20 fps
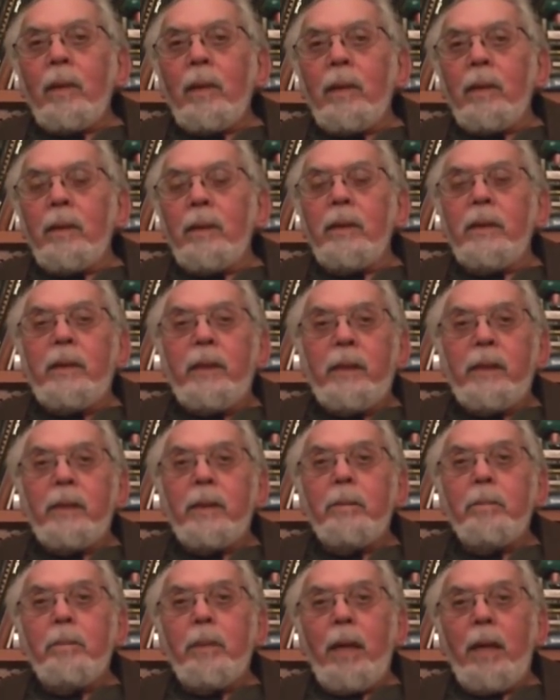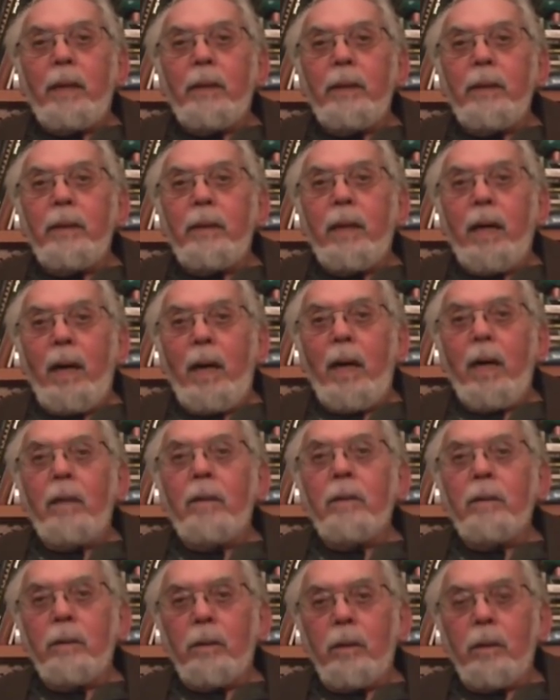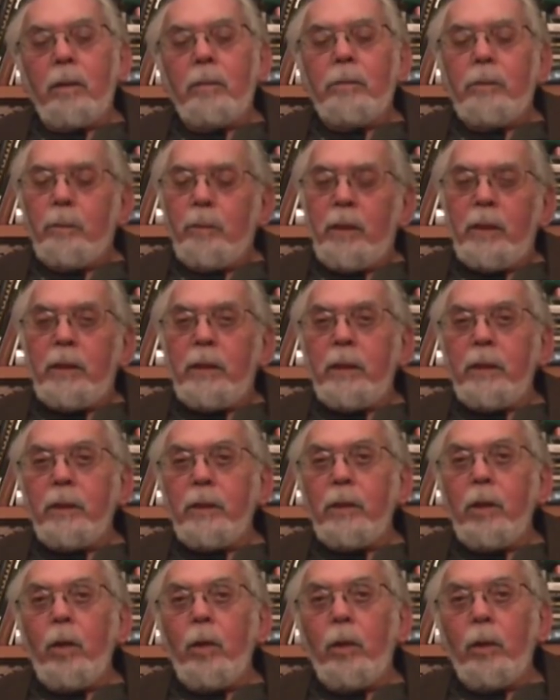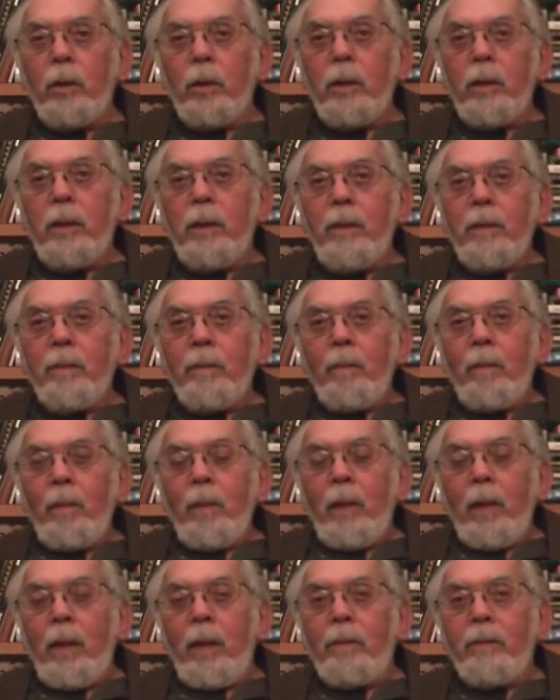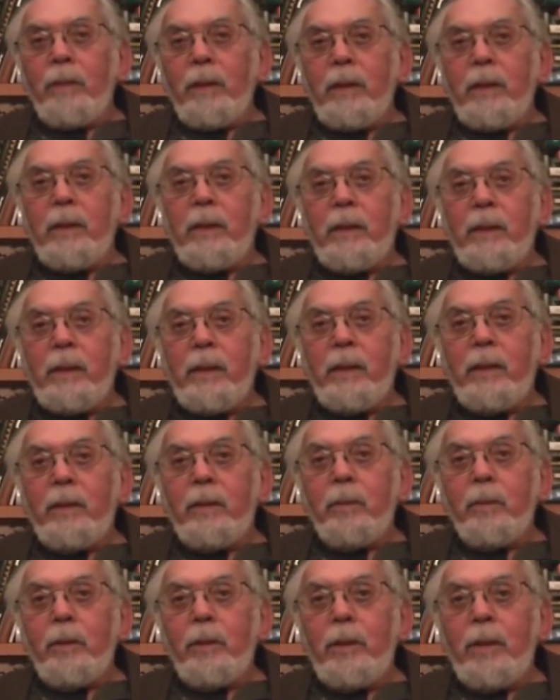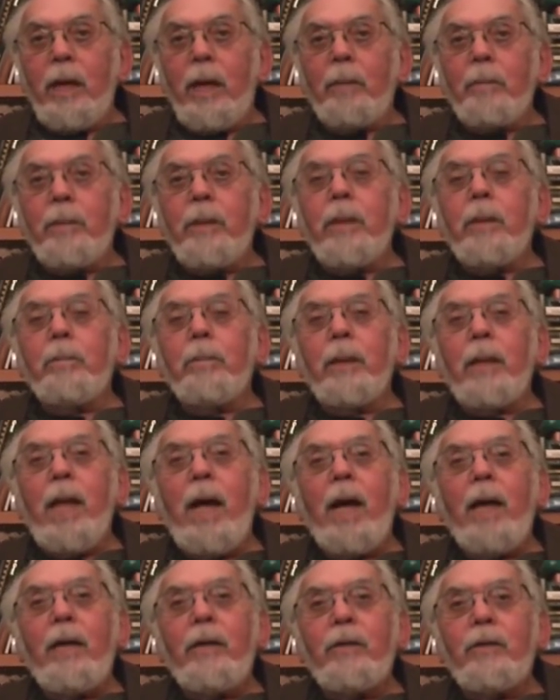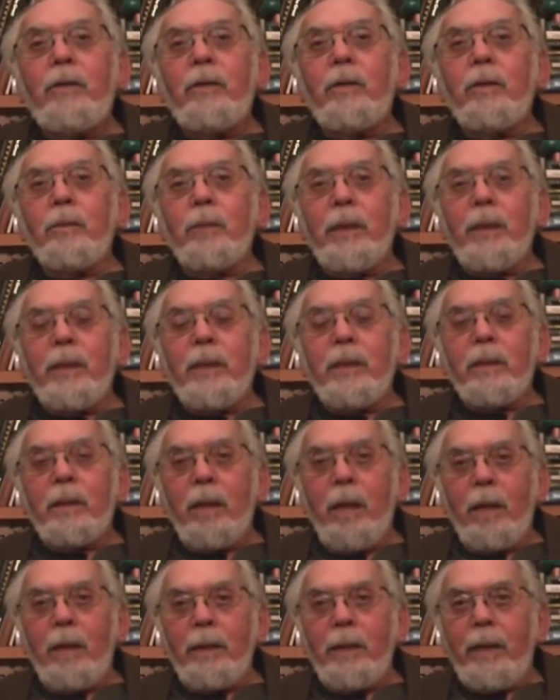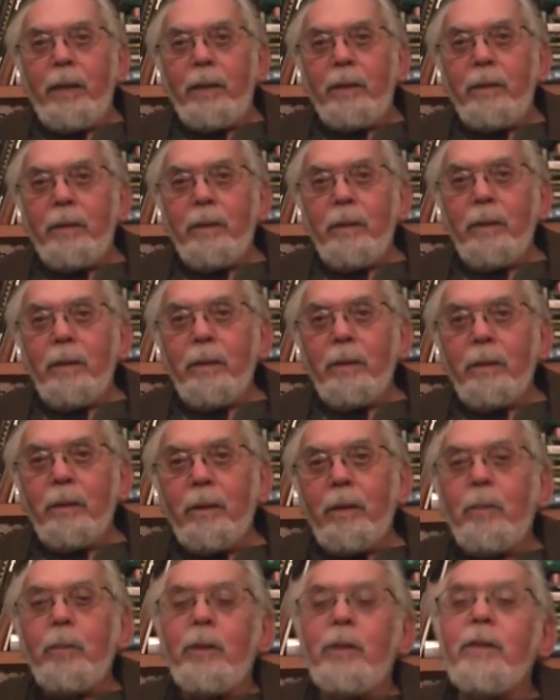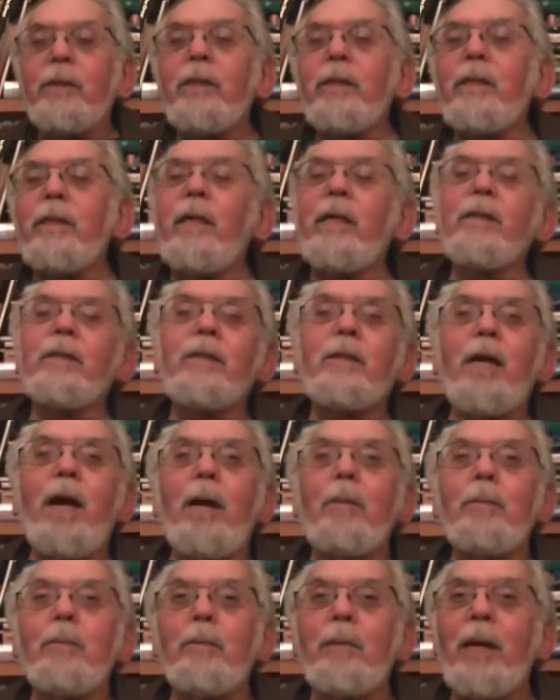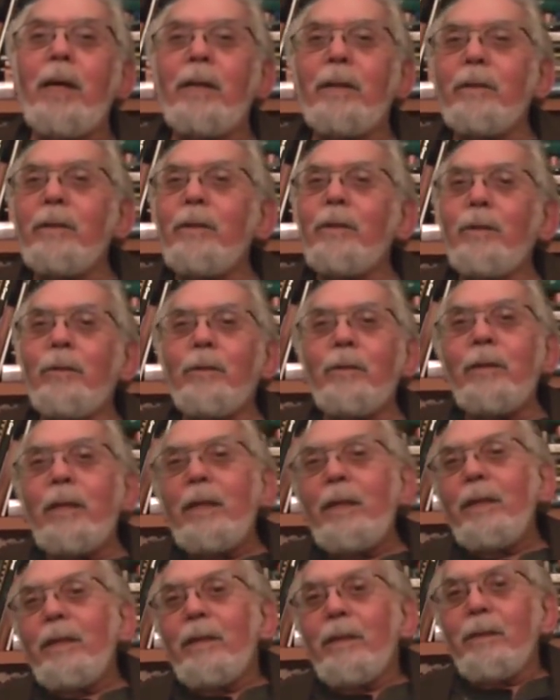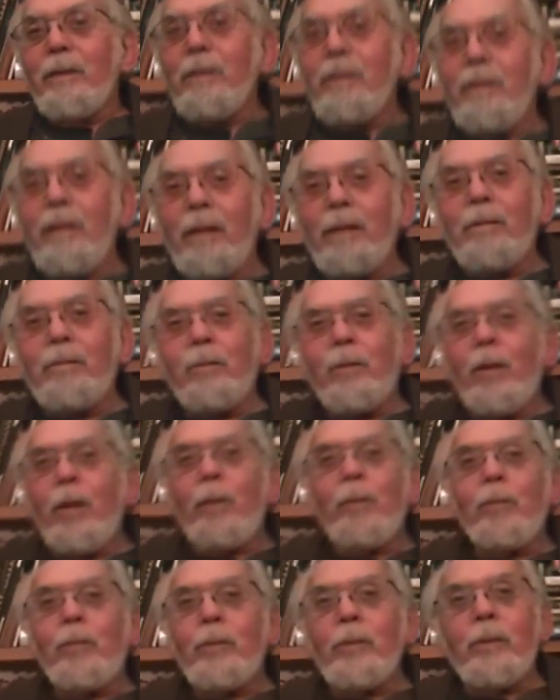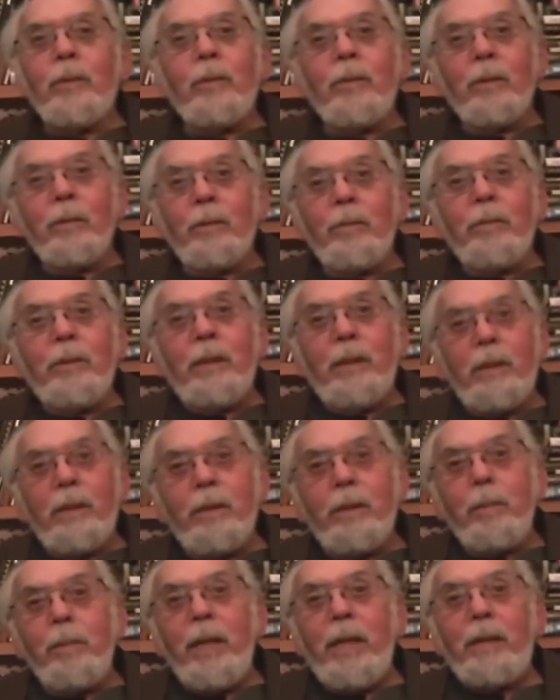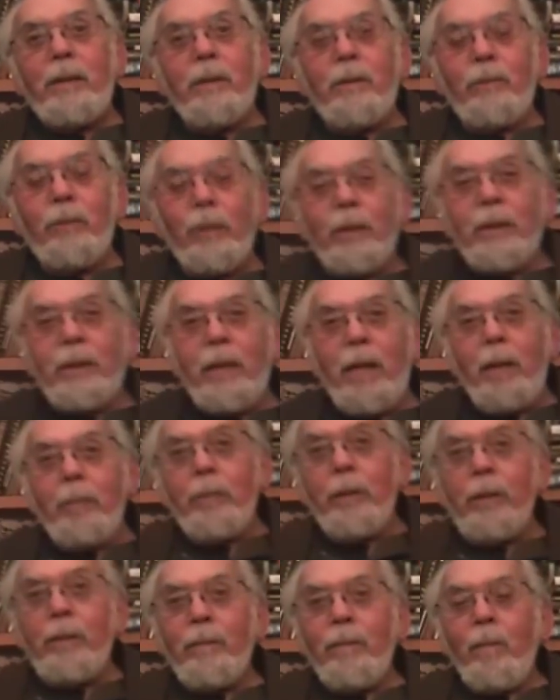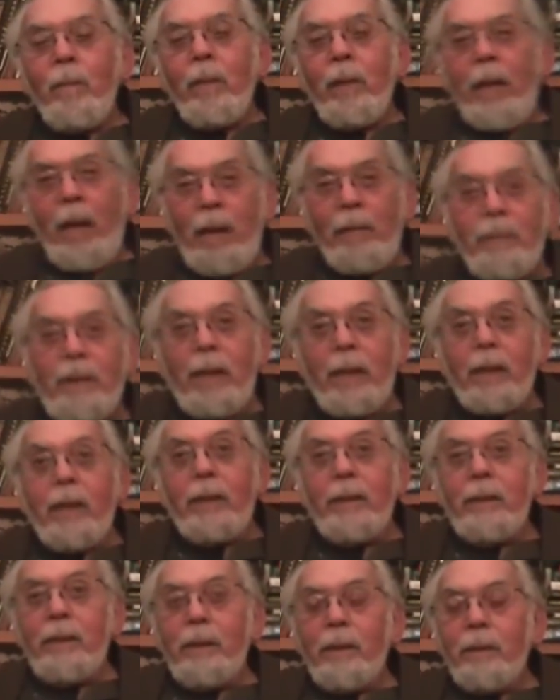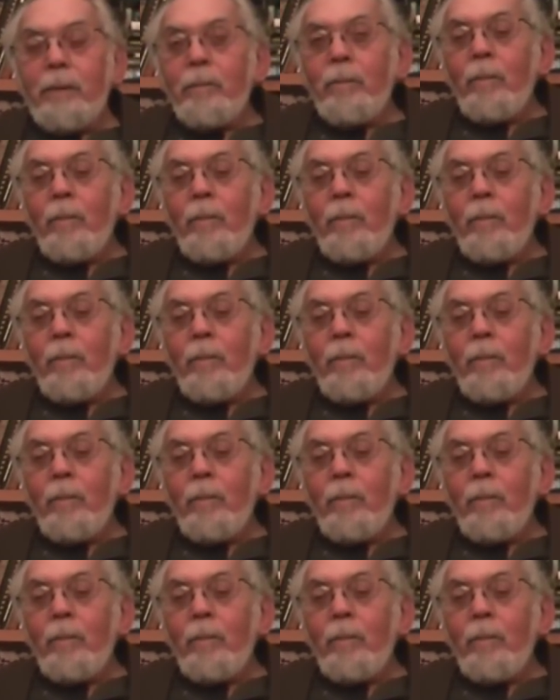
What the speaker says: the disembodied ka, or you might say soul, of the deceased would not be obliged to reincarnate. In other words, he could take his time about it. The Tibetans, for example, have that idea